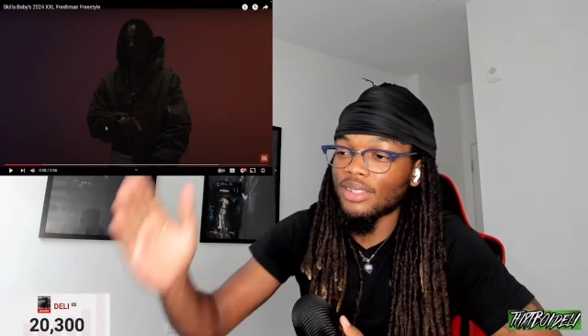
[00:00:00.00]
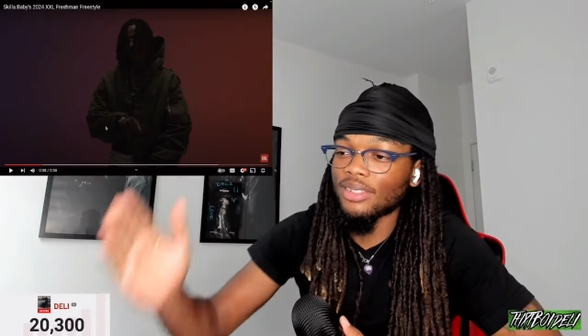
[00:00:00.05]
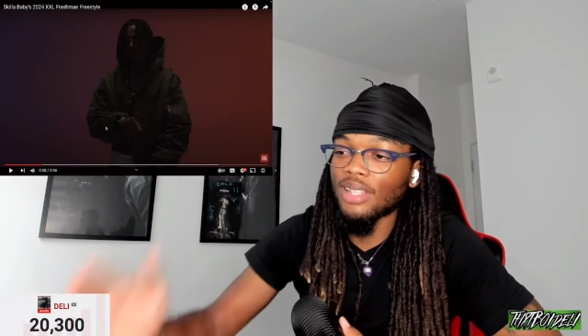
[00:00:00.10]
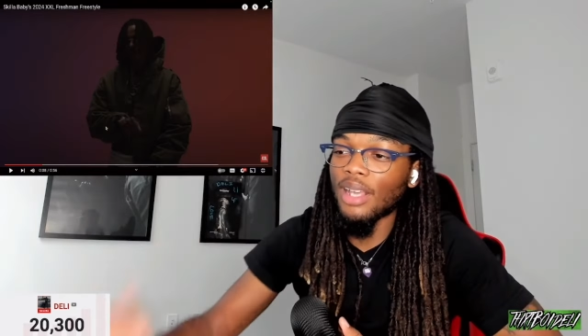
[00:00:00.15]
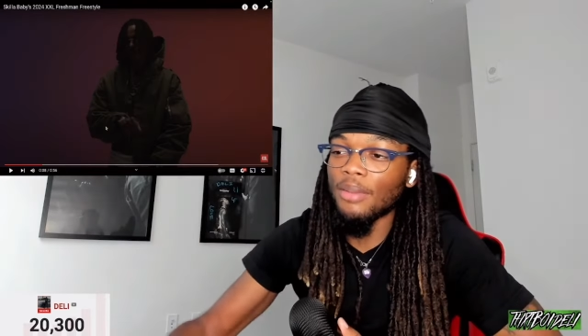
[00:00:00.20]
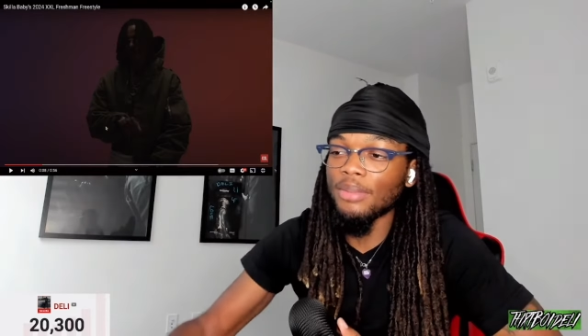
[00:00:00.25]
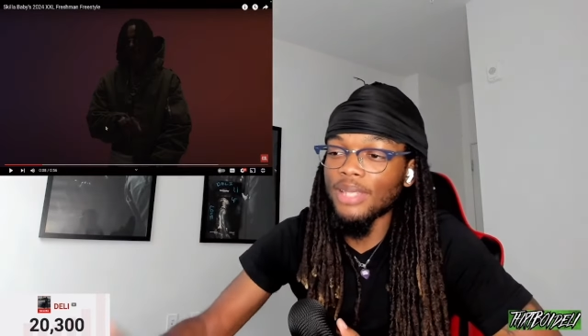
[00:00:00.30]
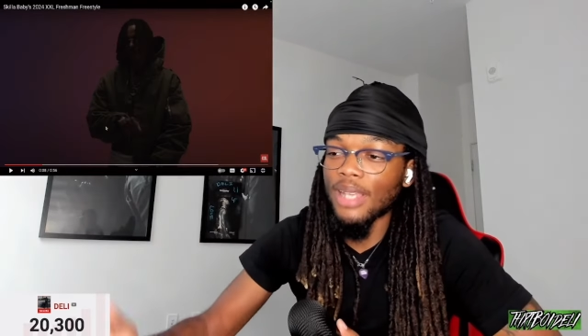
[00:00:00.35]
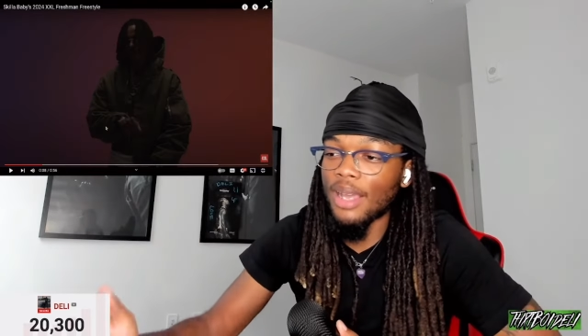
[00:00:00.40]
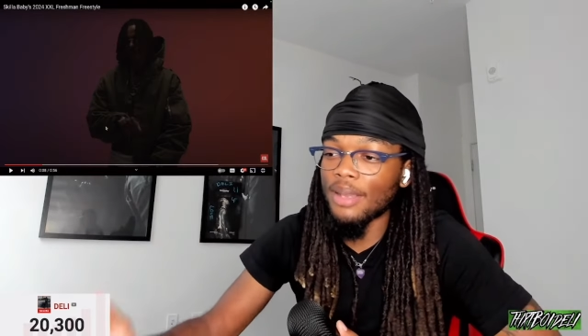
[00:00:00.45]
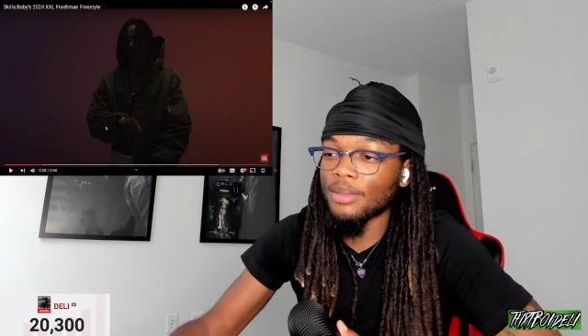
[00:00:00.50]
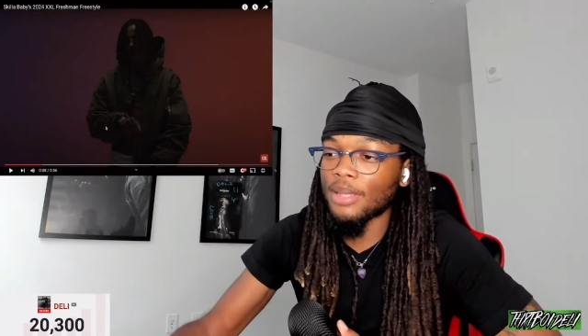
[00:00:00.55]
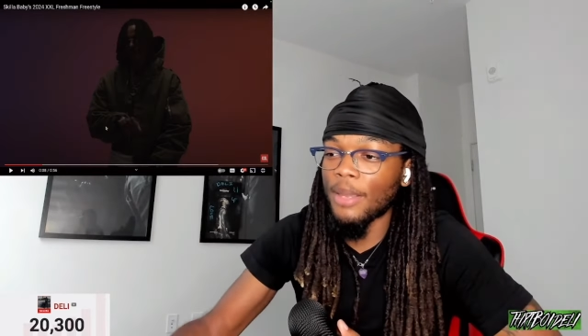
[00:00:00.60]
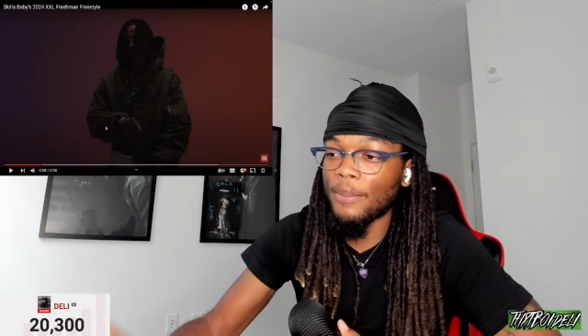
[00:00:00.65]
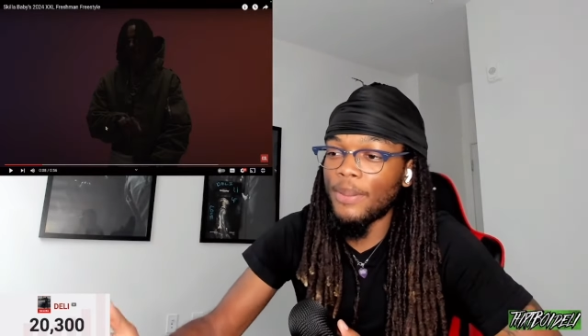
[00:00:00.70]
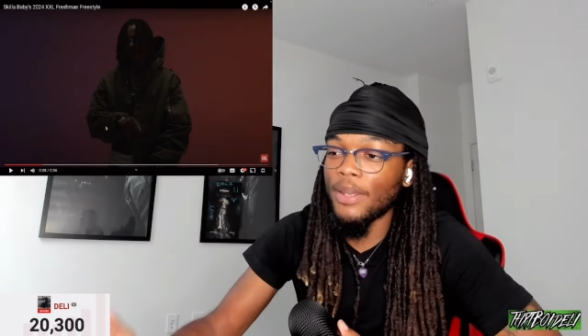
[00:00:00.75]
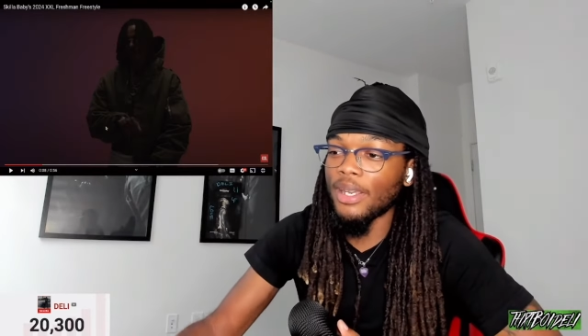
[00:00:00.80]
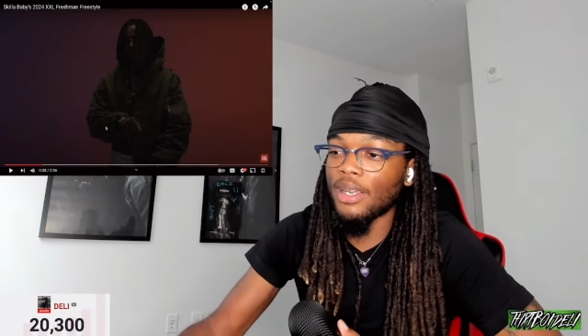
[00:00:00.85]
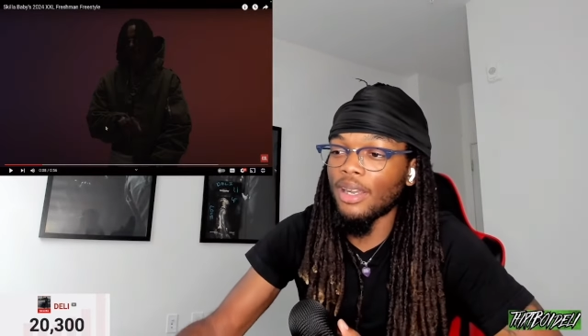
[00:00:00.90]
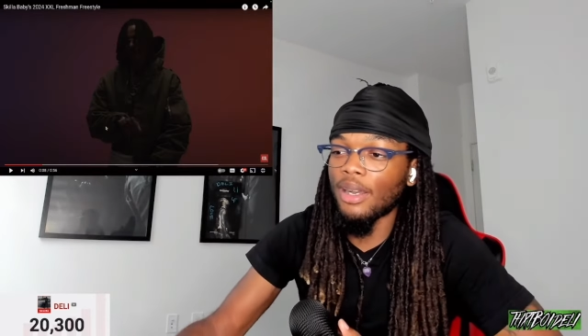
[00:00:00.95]
Sometimes they
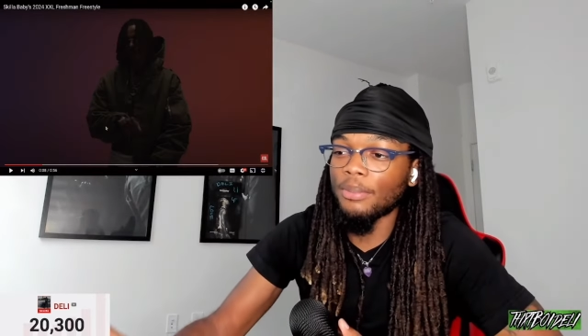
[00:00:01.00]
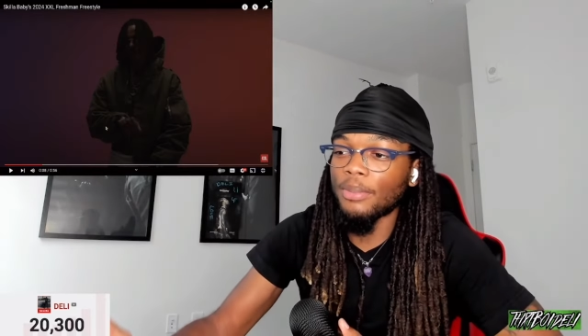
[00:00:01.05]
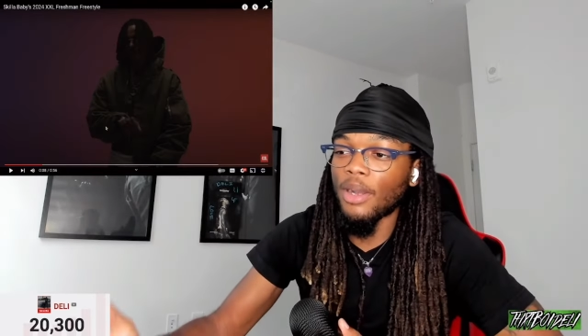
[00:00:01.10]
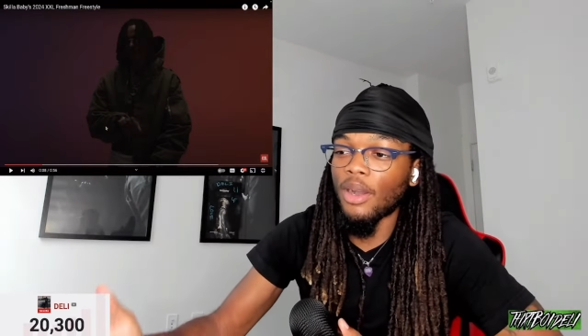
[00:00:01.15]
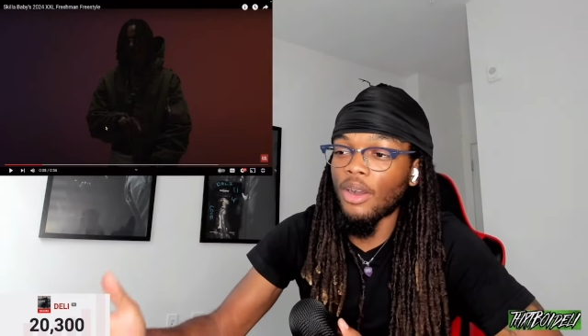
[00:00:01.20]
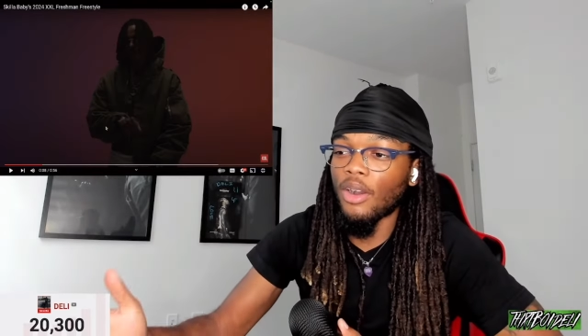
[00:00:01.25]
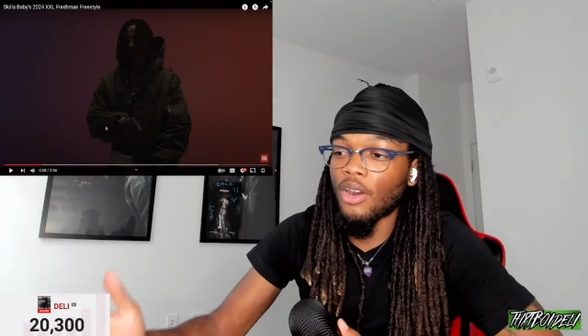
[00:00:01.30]
pick up an